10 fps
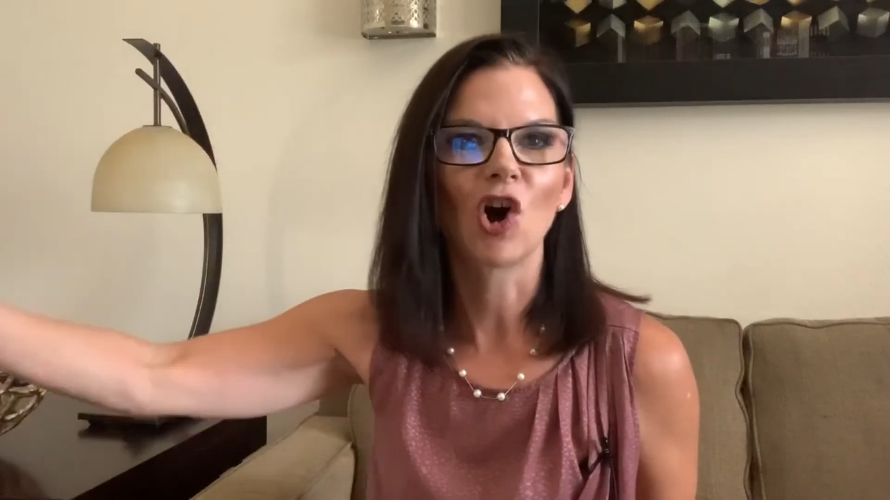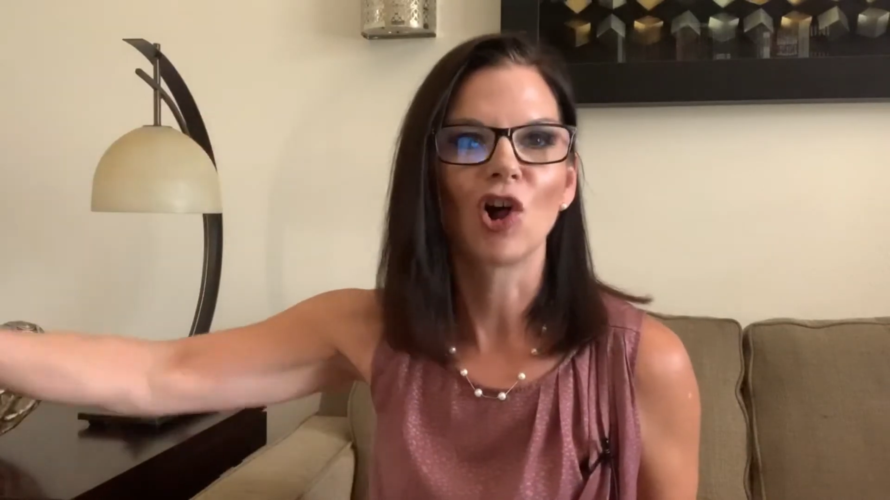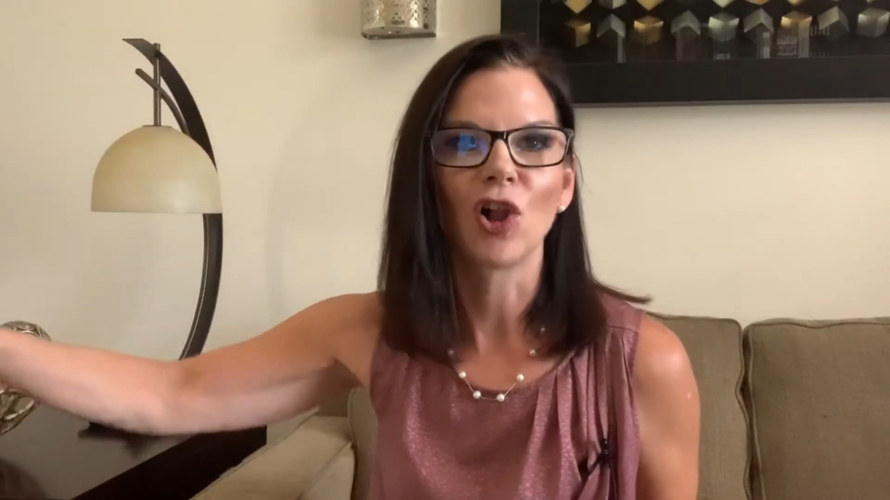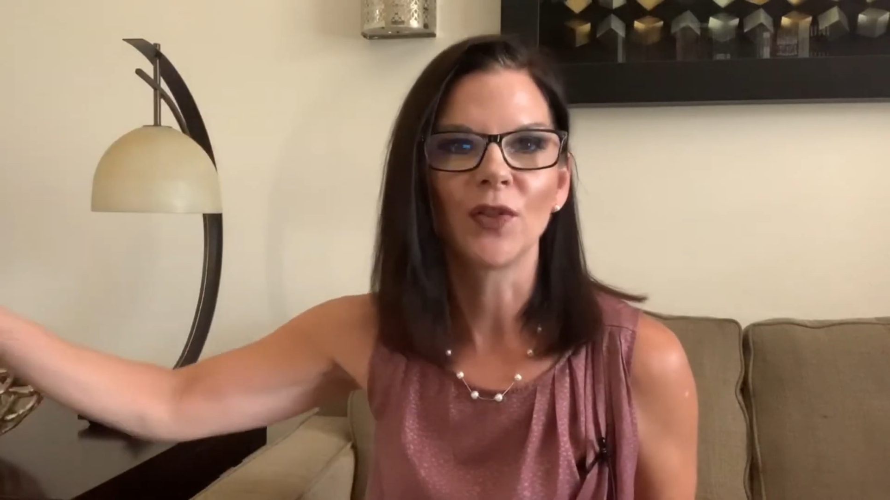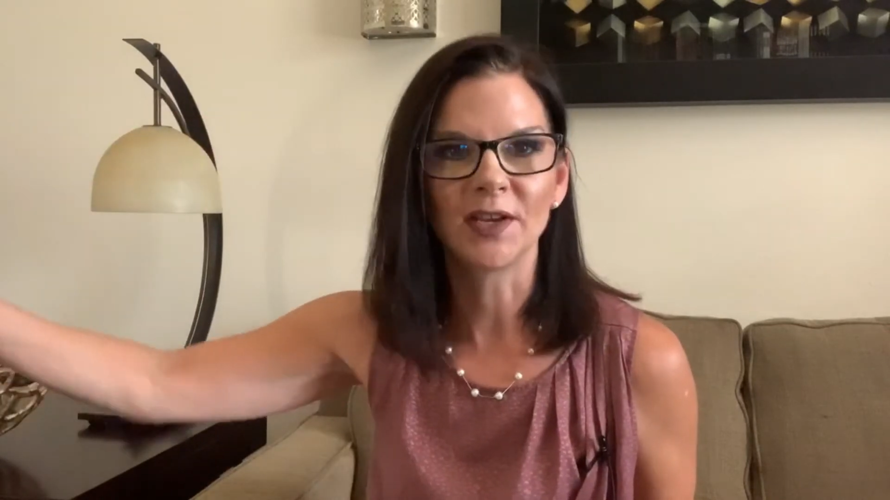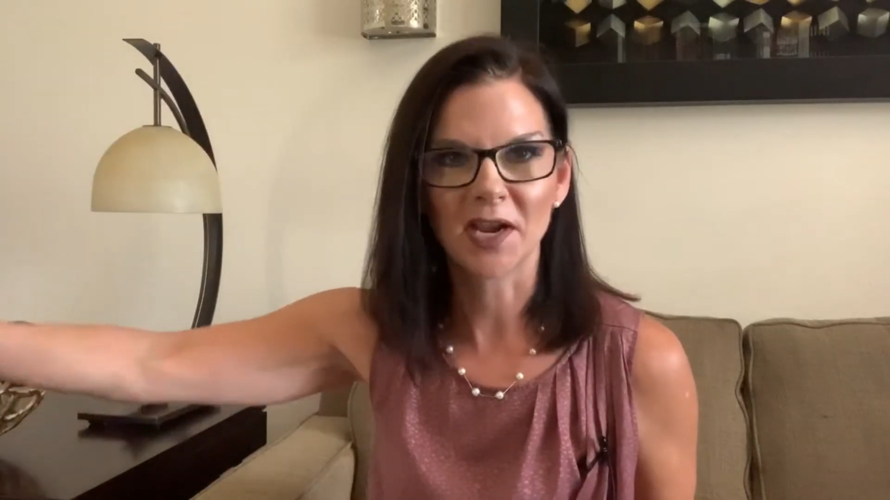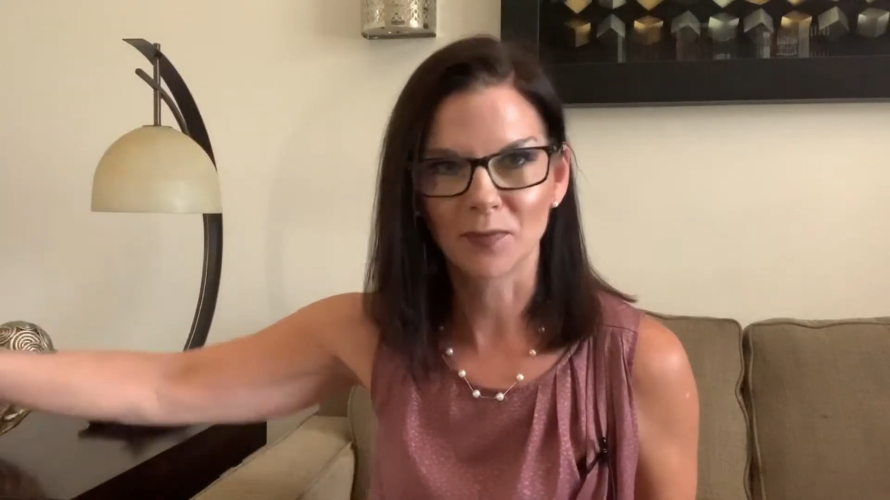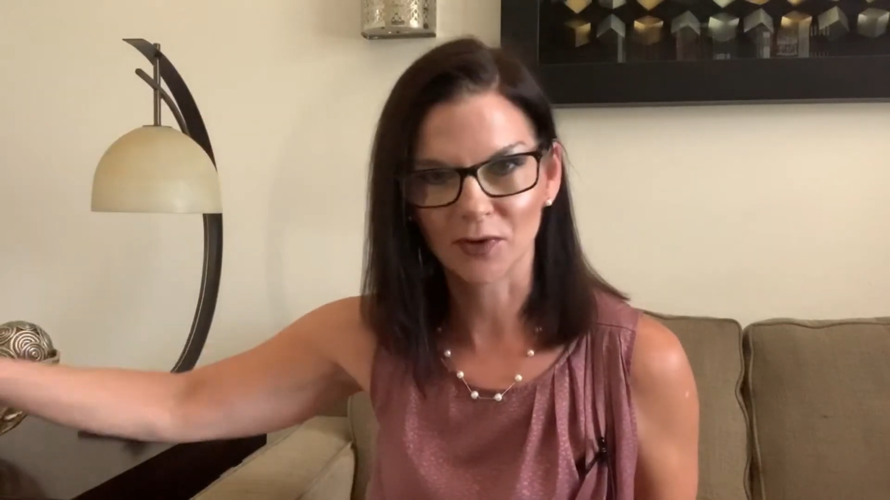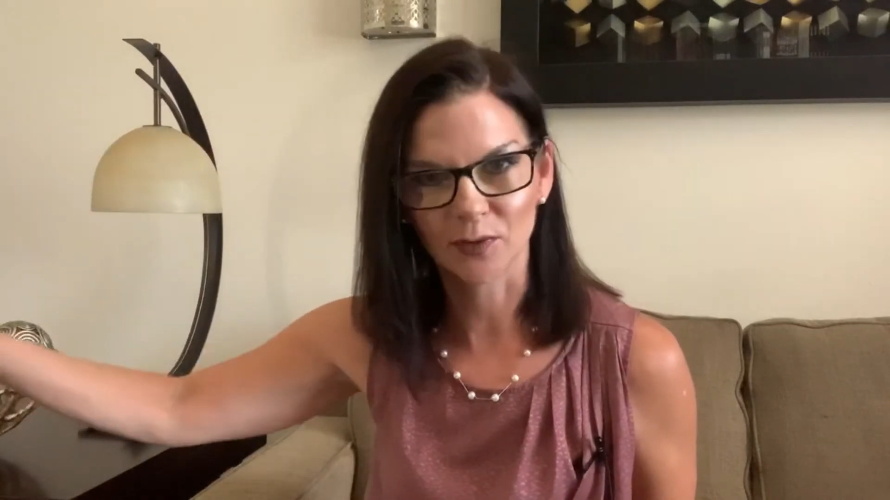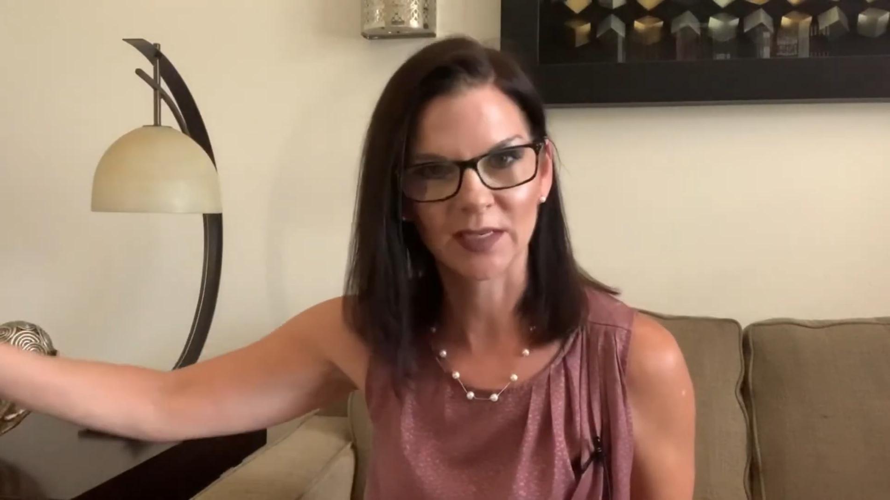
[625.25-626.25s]
all the
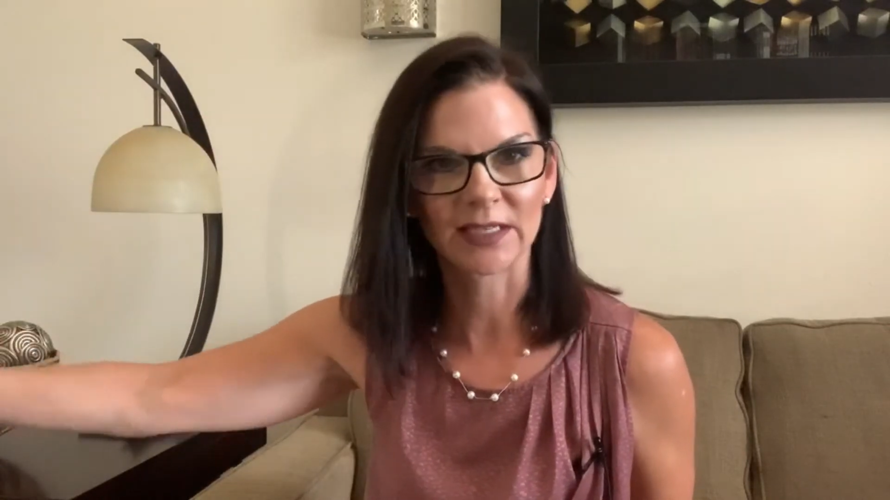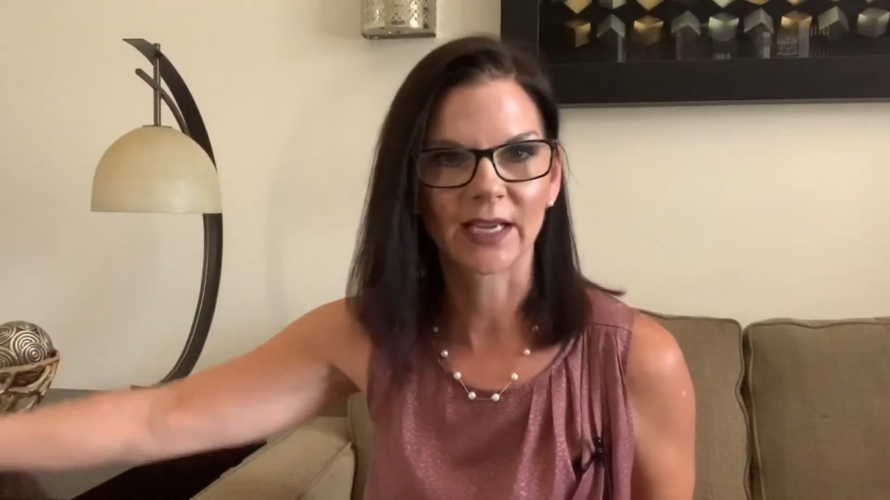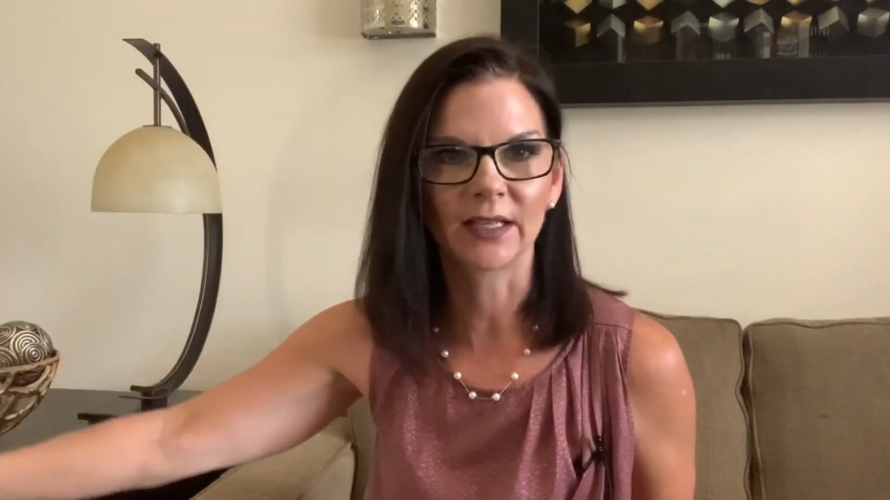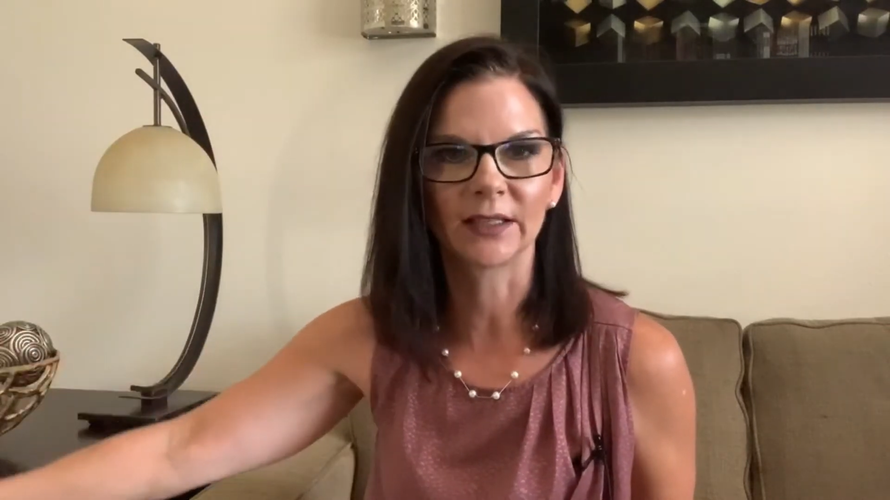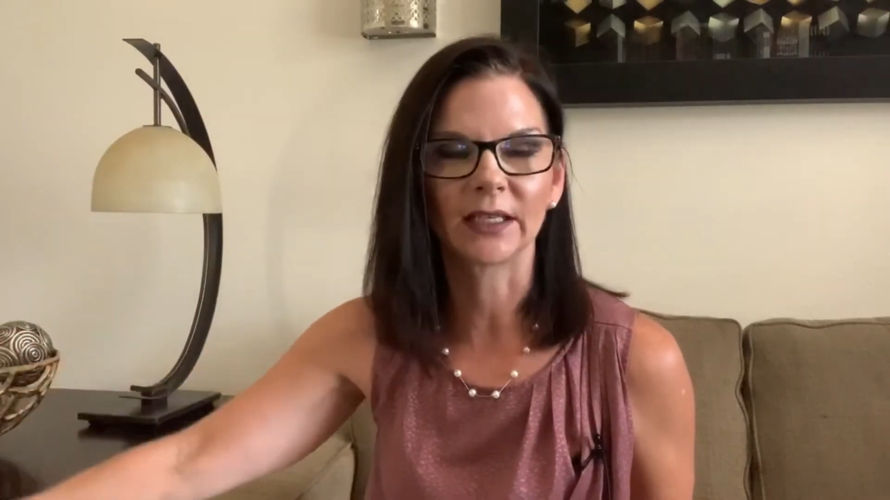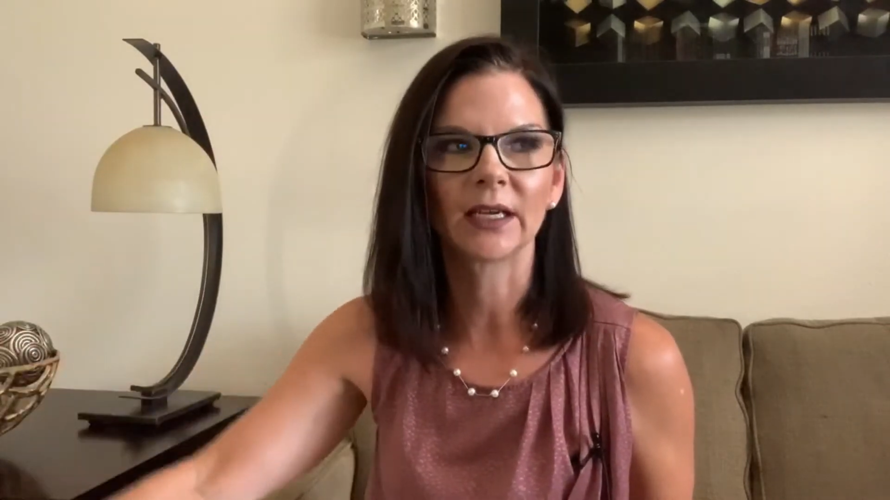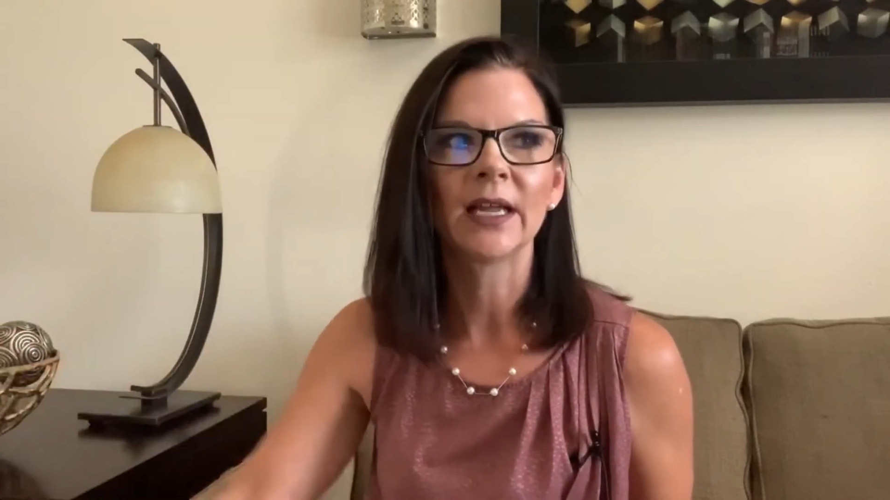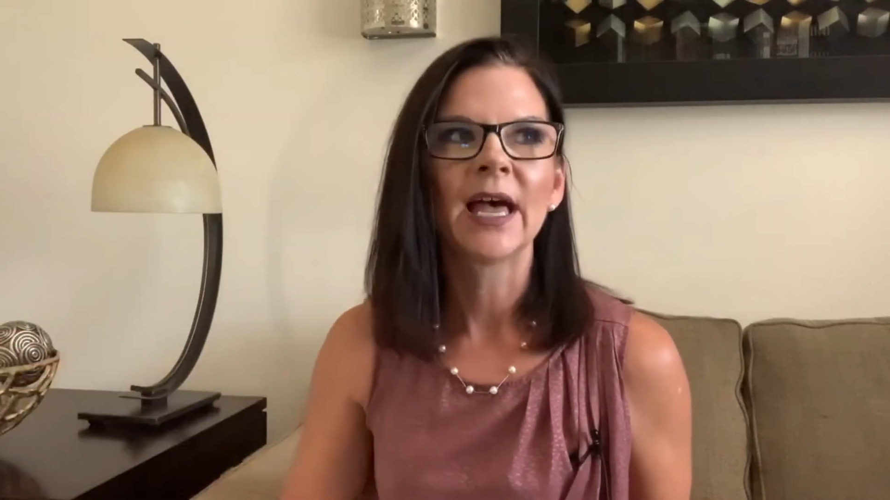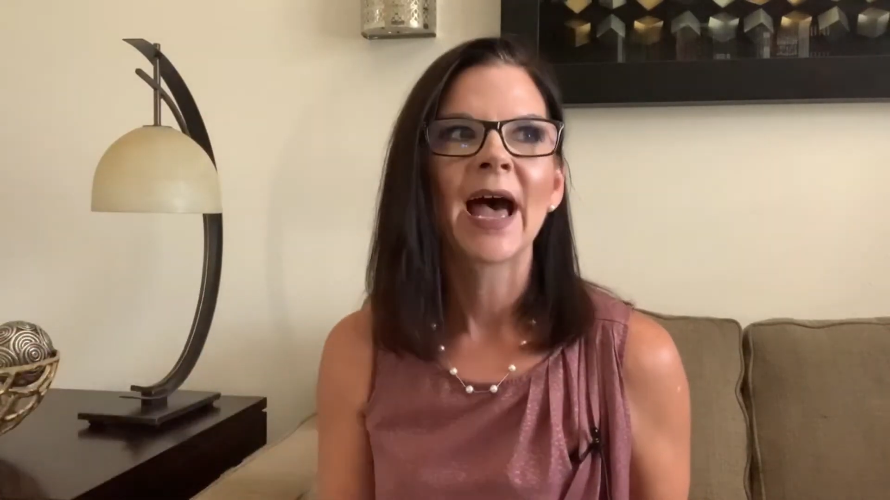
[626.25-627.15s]
neighbors' recycling.